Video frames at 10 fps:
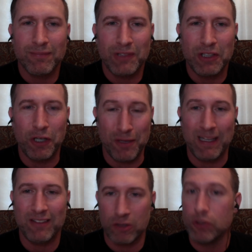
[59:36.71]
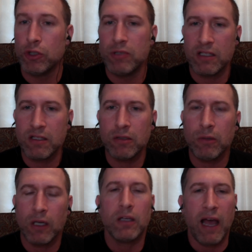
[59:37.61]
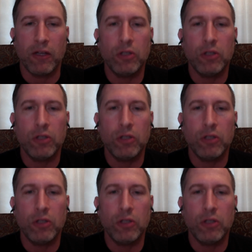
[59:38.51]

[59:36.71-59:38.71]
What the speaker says: you know what I mean, to jiu-jitsu, yeah,